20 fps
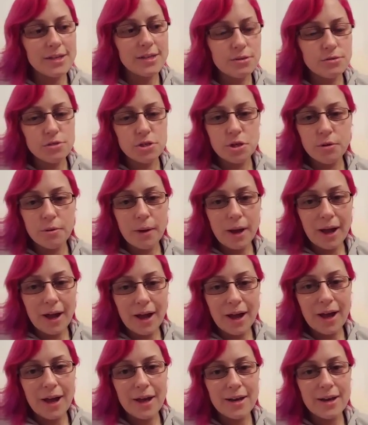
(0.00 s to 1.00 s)
is too
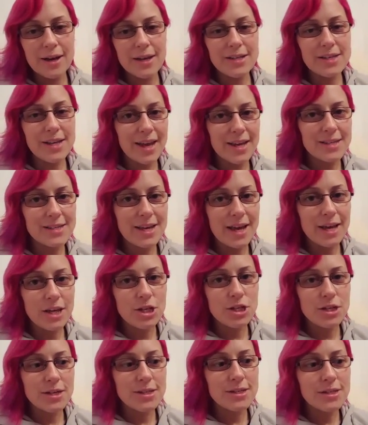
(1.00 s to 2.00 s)
hard and it takes
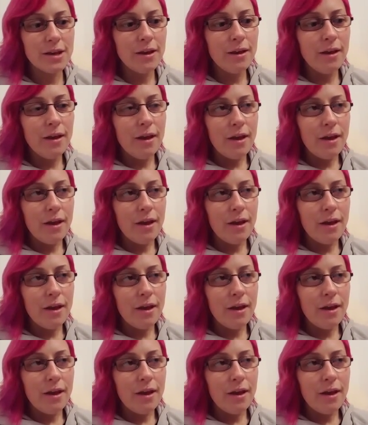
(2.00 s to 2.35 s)
ages,